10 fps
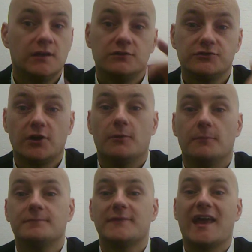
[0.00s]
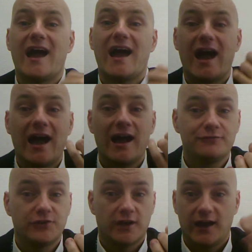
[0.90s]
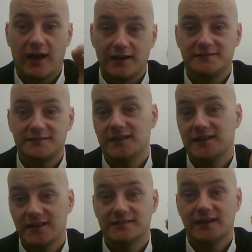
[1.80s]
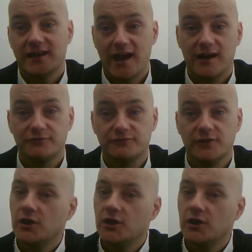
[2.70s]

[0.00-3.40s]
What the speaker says: So after I say yes I have,